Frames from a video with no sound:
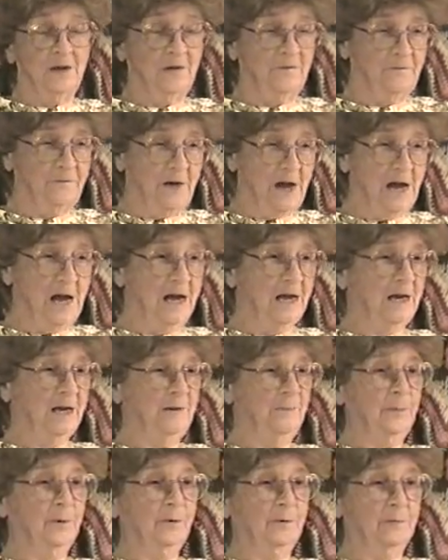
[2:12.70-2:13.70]
They
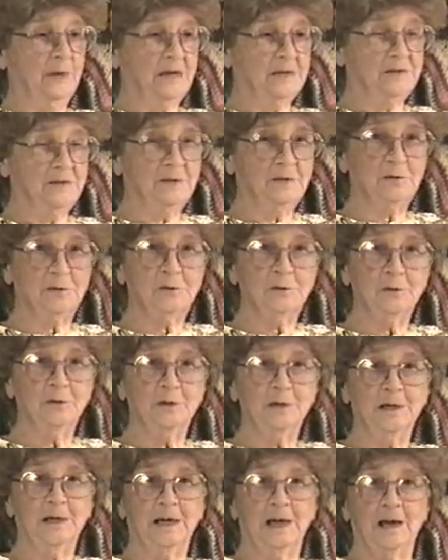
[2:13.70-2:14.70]
finally pulled my
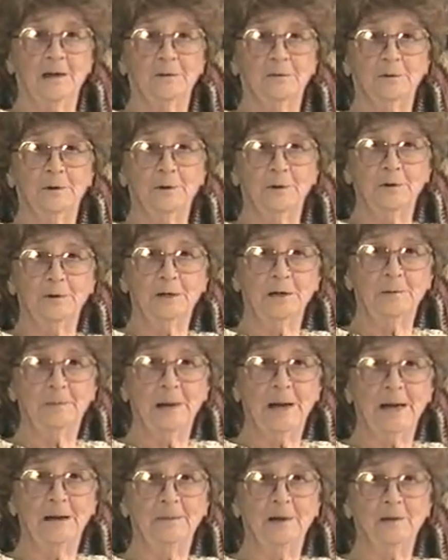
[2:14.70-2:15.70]
sister through and the
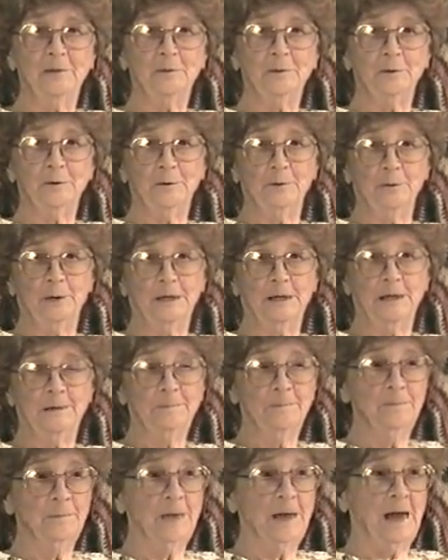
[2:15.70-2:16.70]
baby through, and
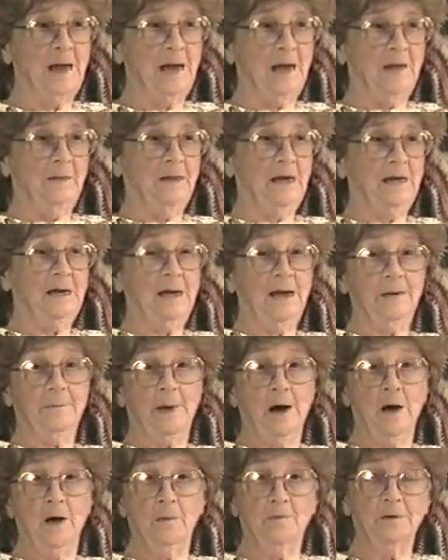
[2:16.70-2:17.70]
they
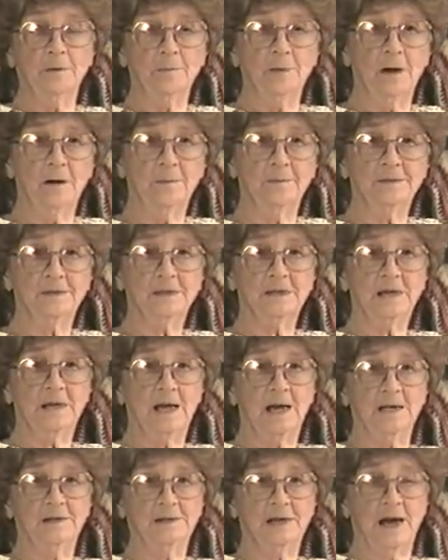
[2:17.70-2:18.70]
came home to Mom's
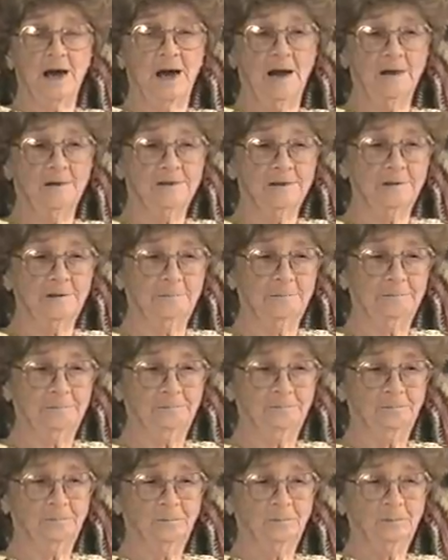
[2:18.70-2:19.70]
and Dad's house.
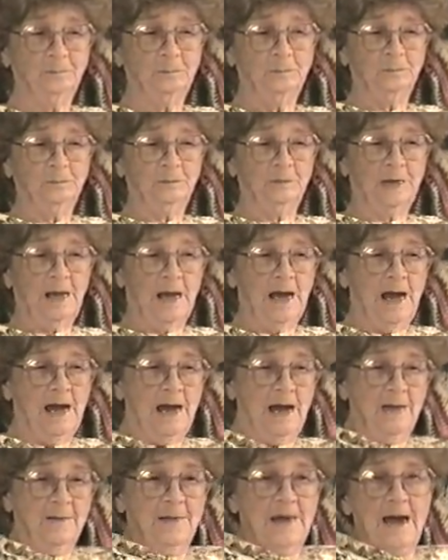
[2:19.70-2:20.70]

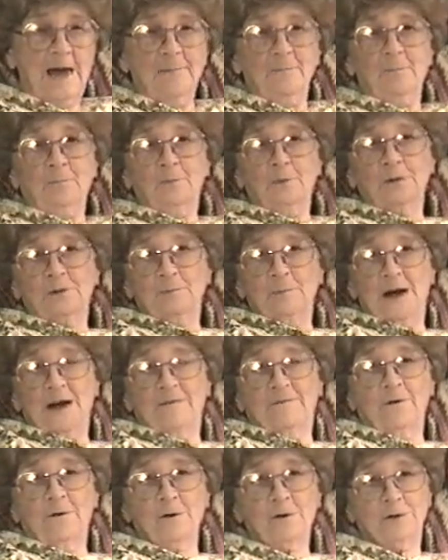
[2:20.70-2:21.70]
And that was
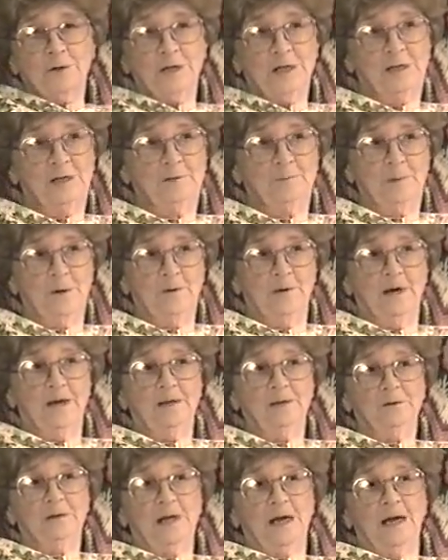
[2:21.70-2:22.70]
my first
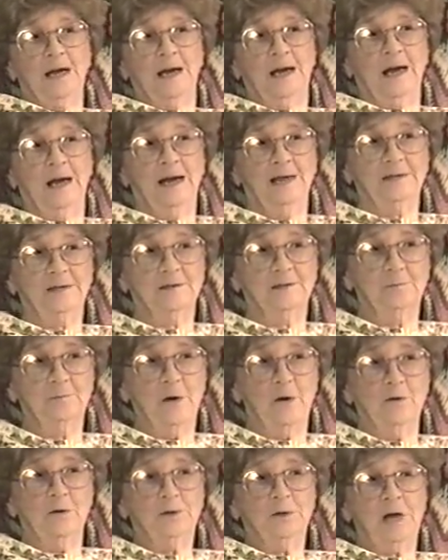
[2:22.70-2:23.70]
experience as a
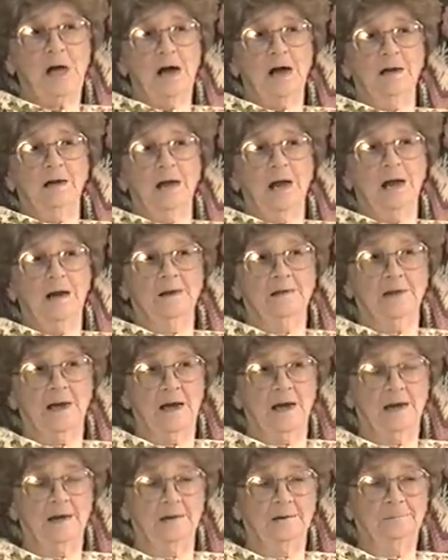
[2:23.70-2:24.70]
small child like
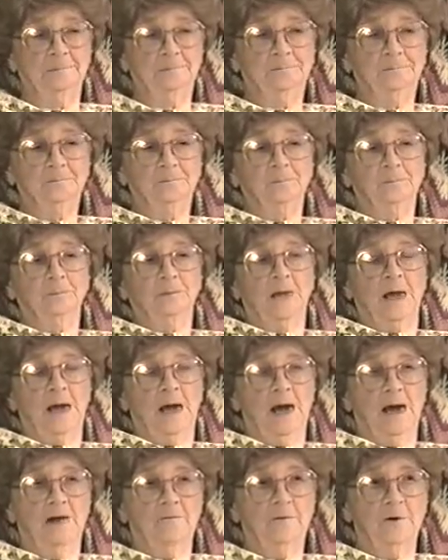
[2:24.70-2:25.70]
that,
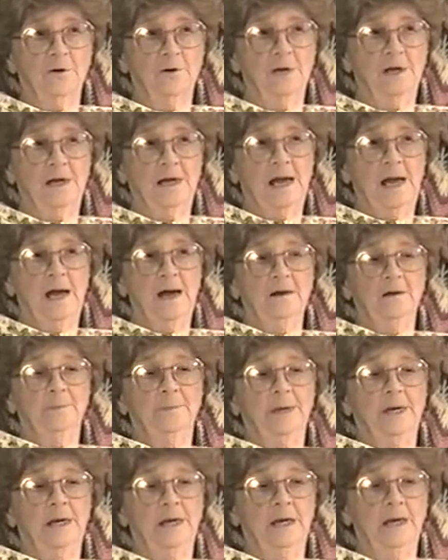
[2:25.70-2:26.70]
of learning how
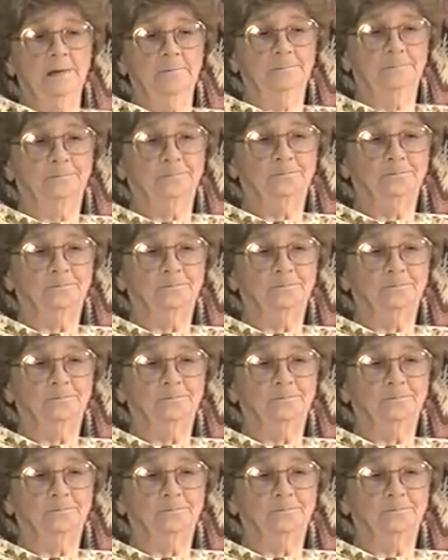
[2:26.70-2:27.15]
to be